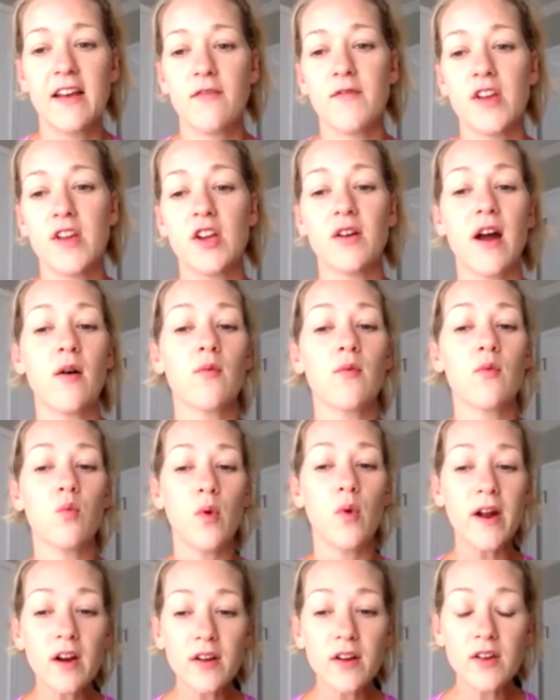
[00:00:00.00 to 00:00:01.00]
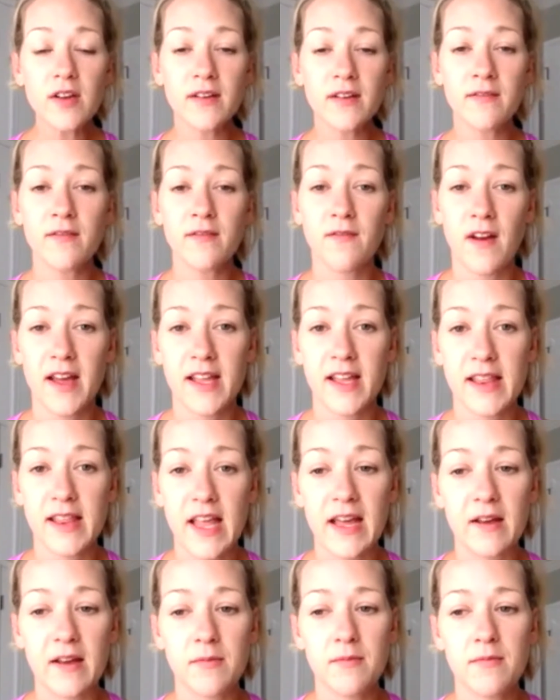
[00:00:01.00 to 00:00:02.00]
figure out where you can find
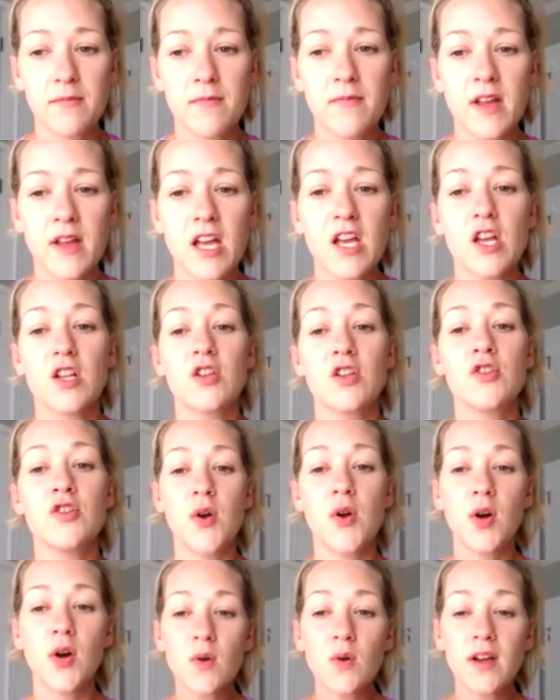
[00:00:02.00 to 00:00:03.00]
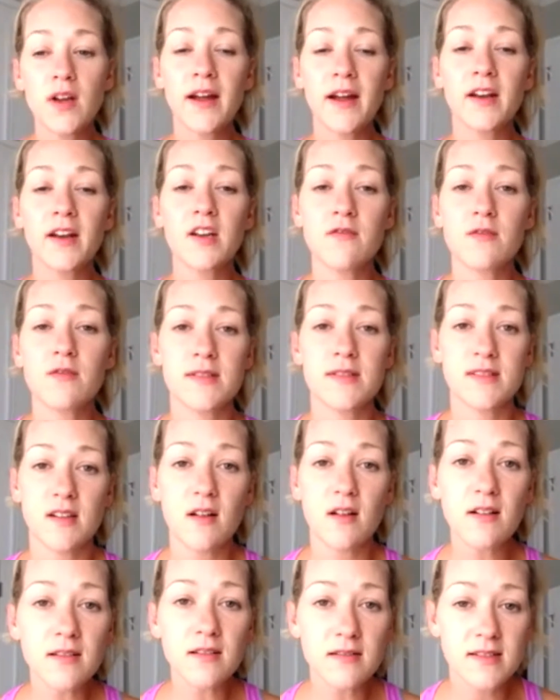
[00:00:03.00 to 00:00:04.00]
them, know what kind of
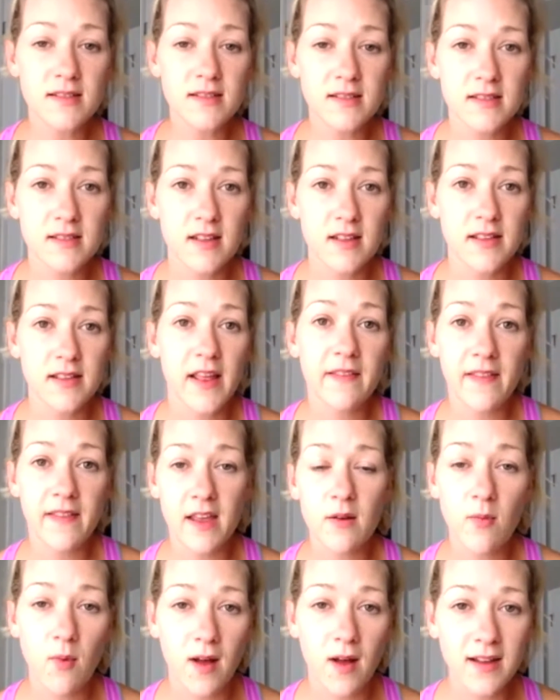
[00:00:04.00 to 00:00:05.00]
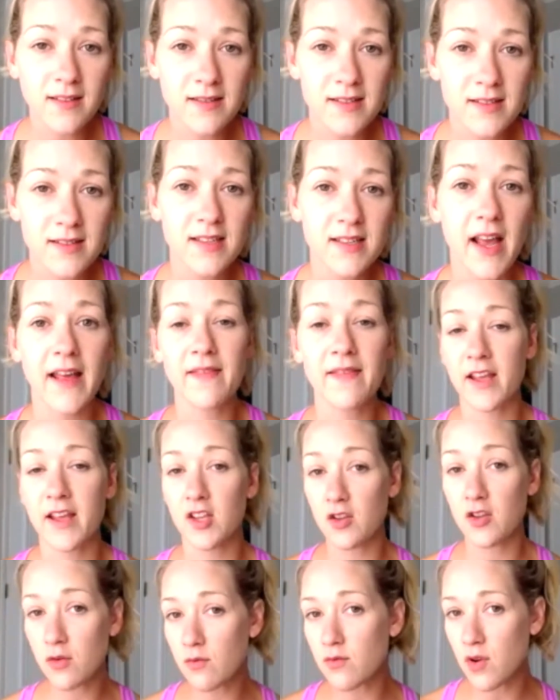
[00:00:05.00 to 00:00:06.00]
results that they want and that
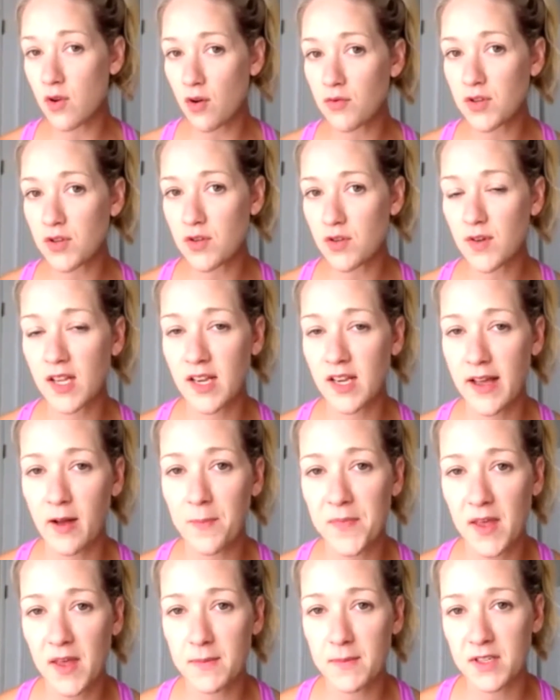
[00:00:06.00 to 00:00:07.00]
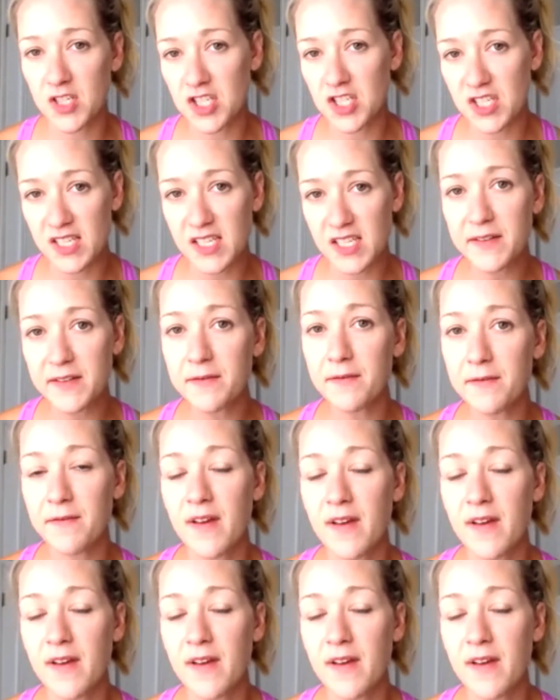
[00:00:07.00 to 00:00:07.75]
you know you can help them achieve,